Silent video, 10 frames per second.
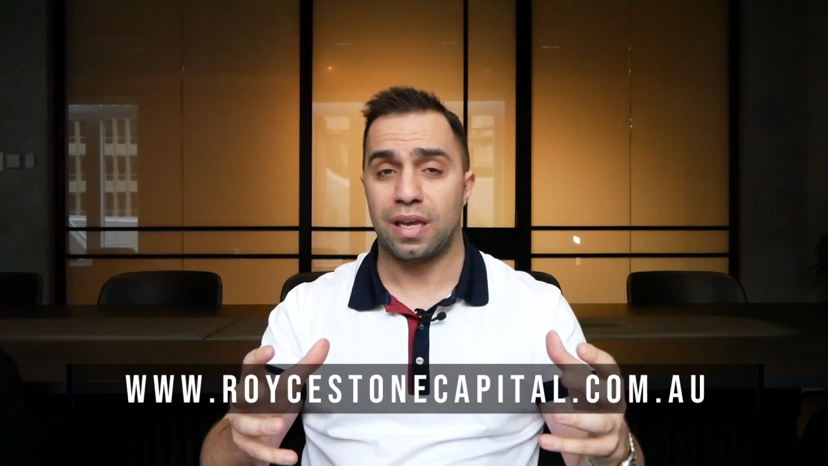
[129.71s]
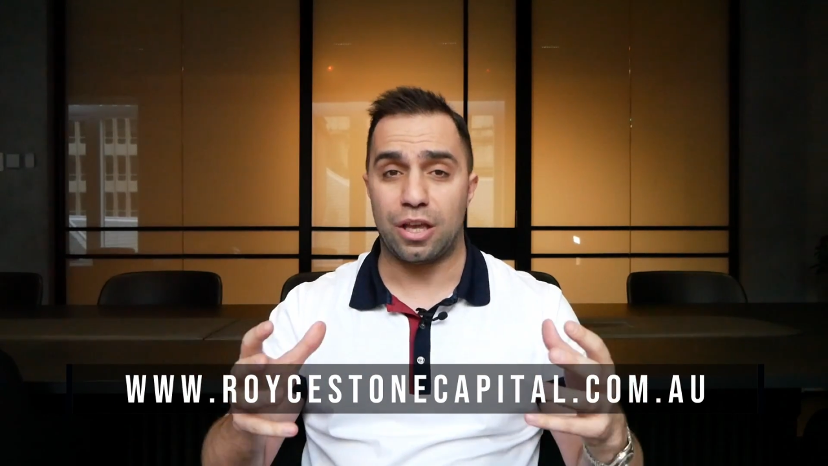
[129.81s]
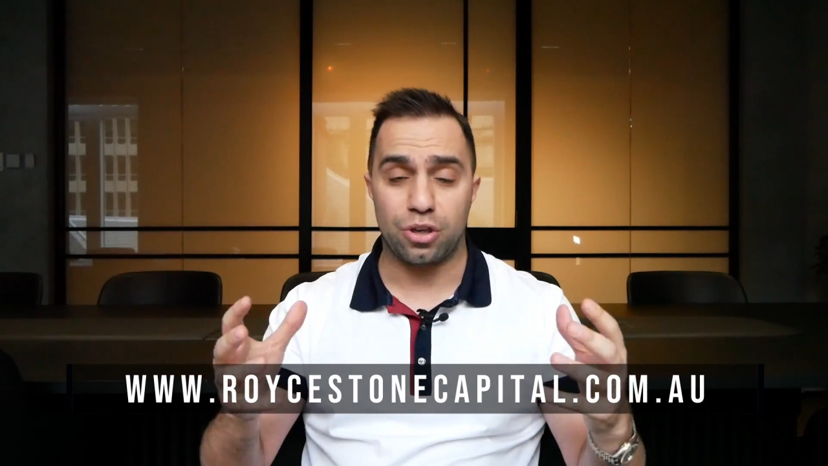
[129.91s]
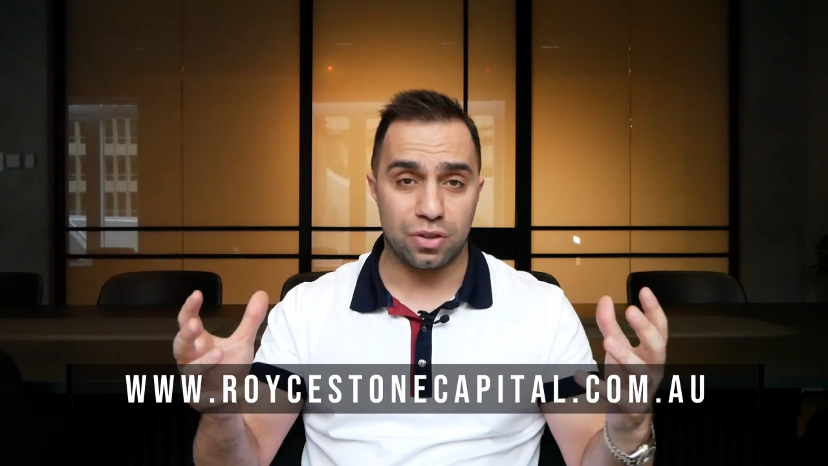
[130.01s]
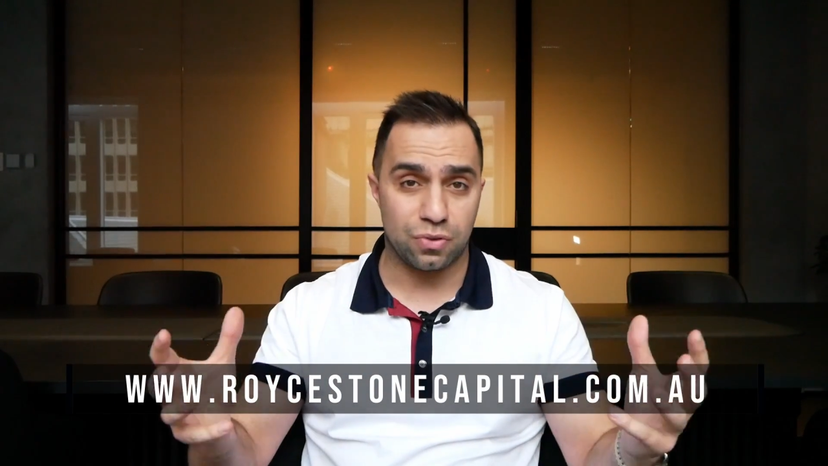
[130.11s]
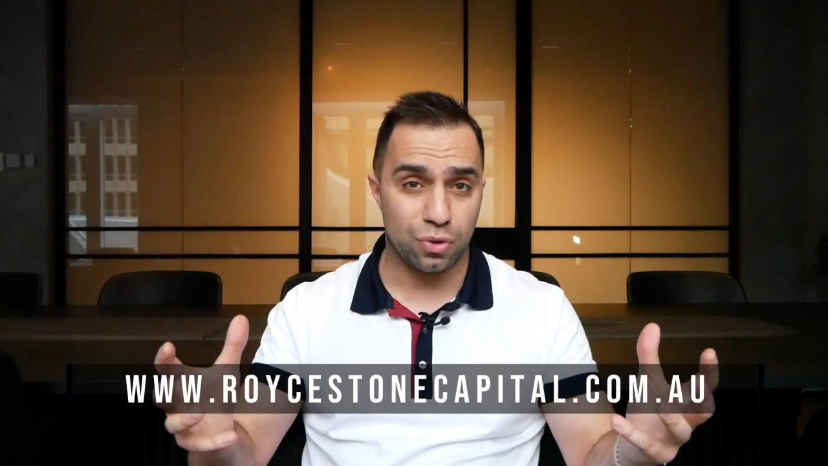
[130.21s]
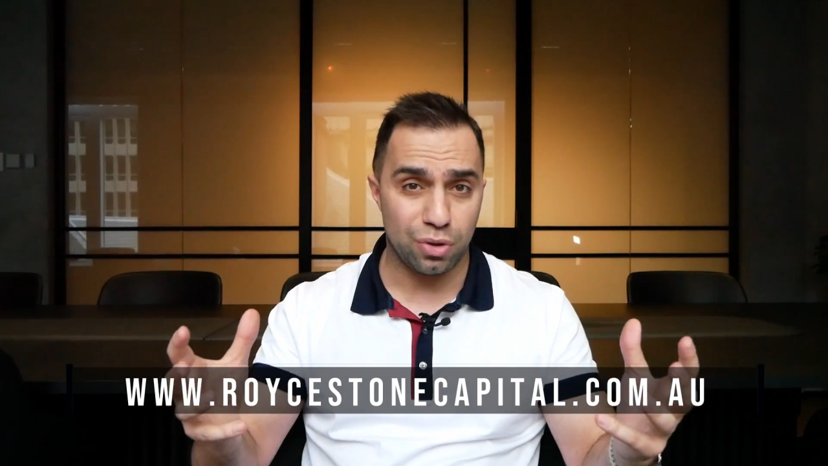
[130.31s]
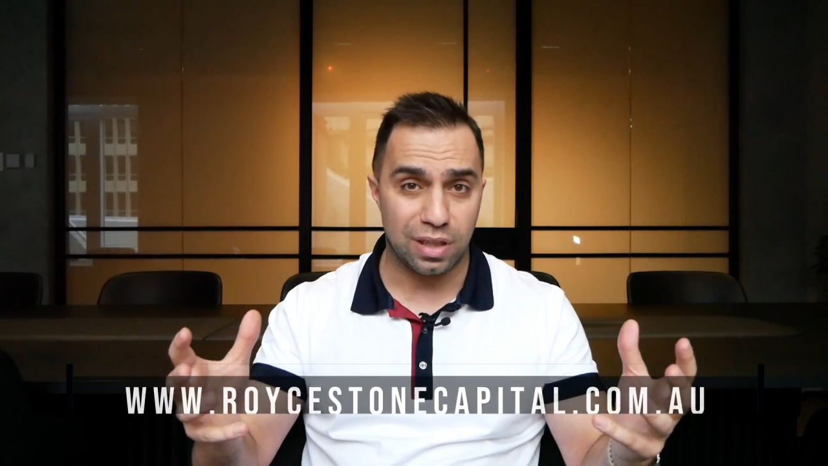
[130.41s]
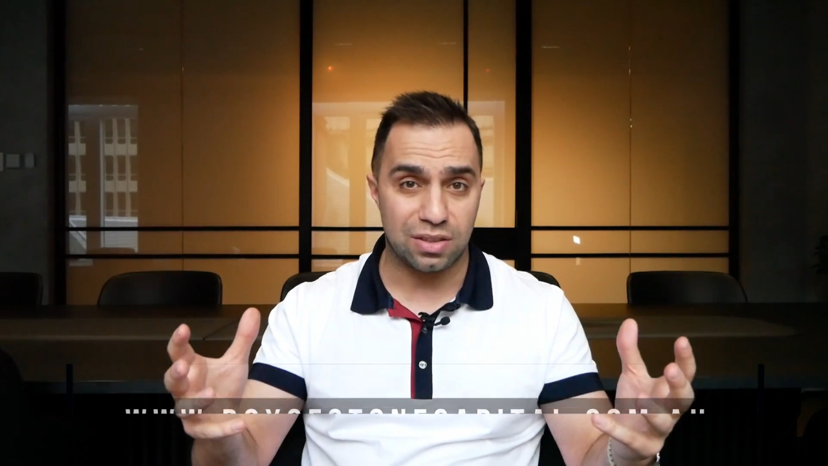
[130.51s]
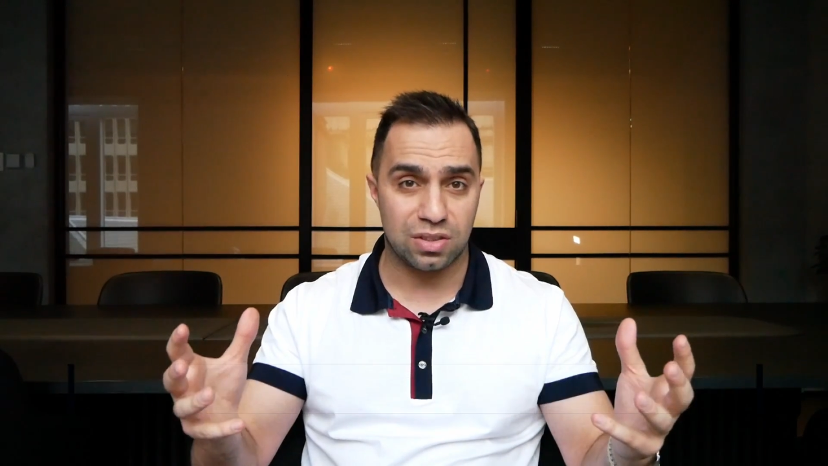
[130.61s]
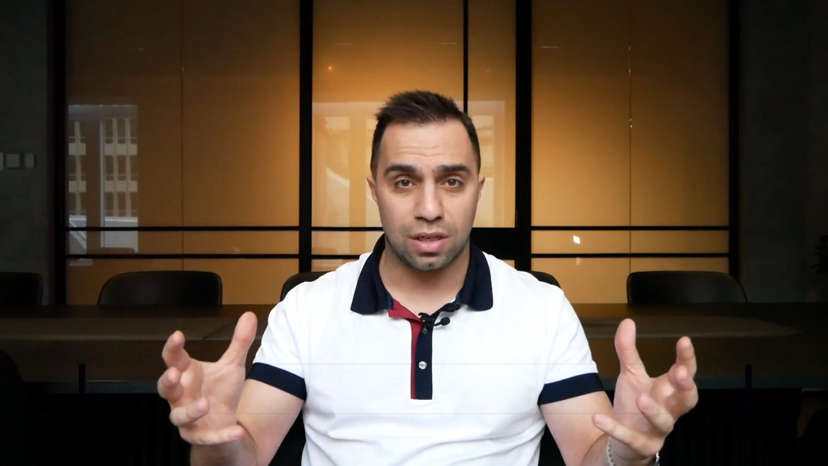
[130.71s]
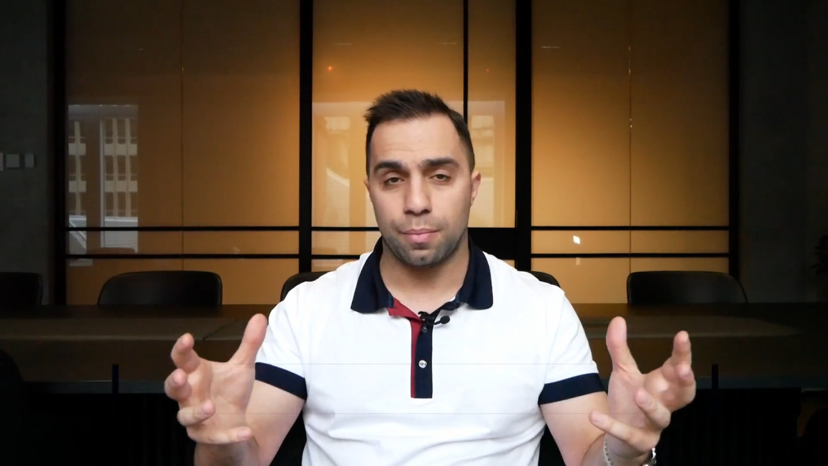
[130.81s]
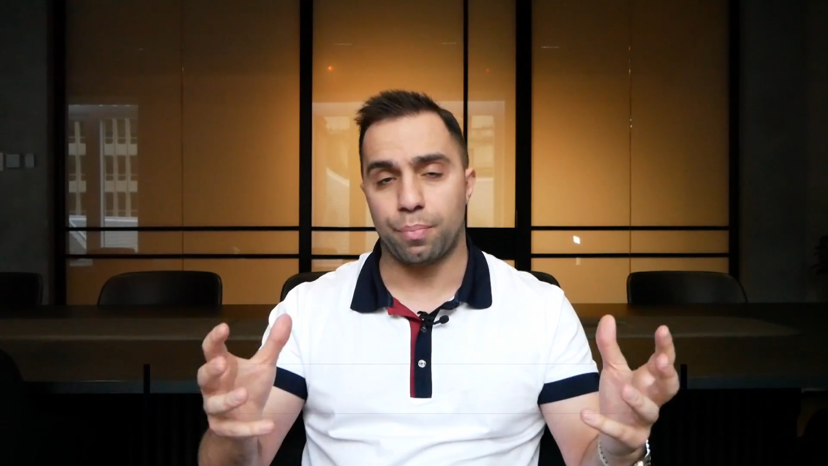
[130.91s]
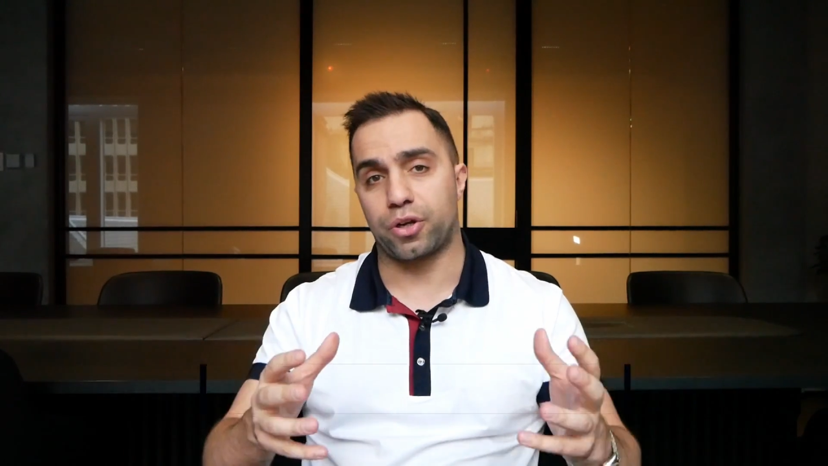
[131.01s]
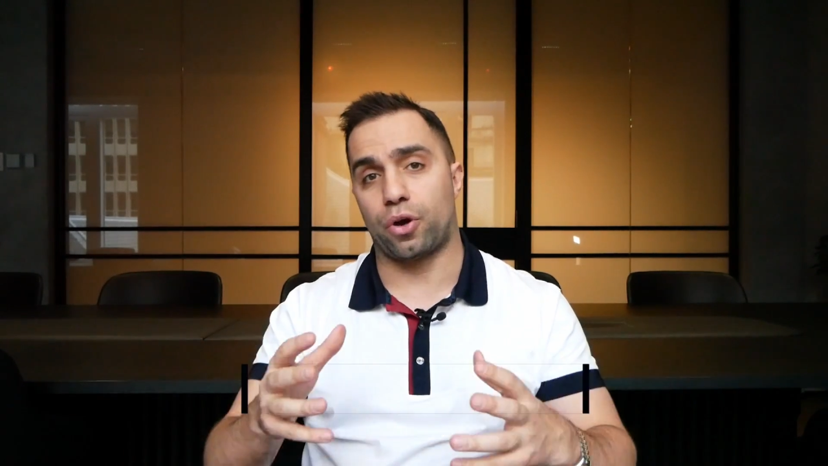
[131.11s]
And you can do this
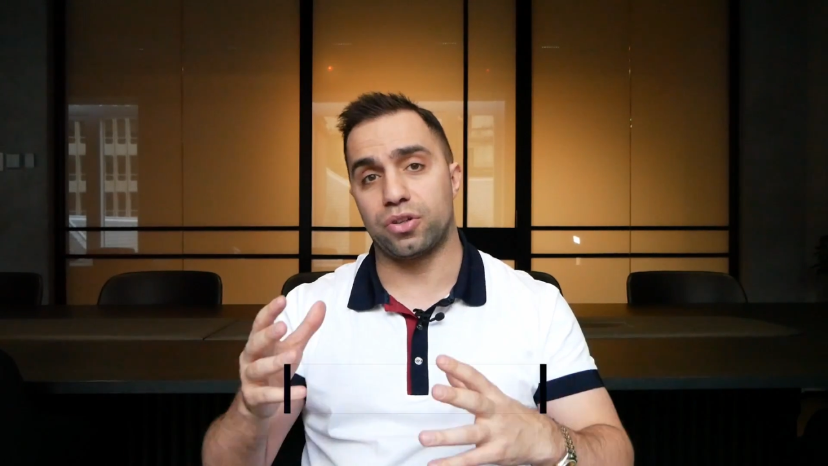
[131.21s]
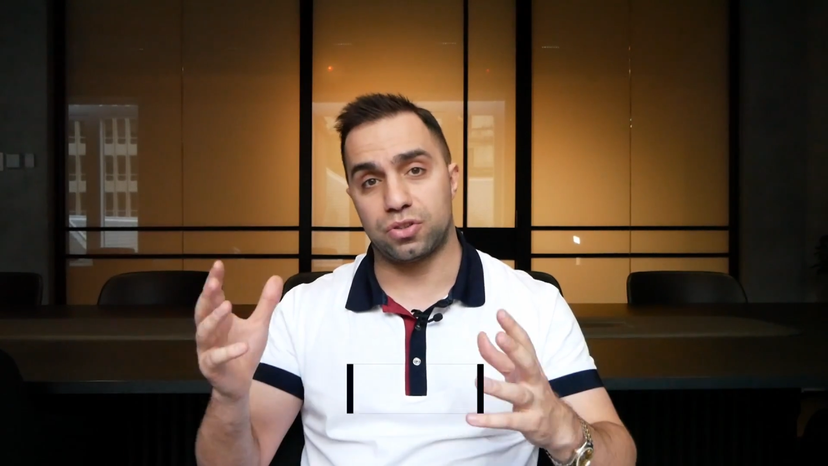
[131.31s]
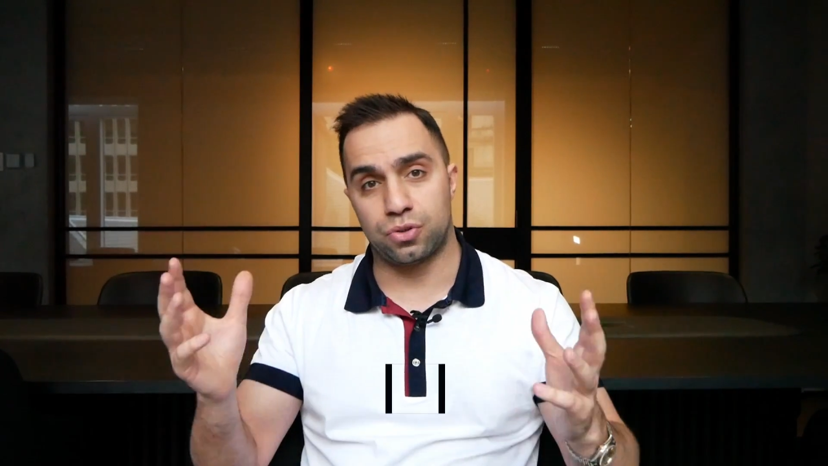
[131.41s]
by going to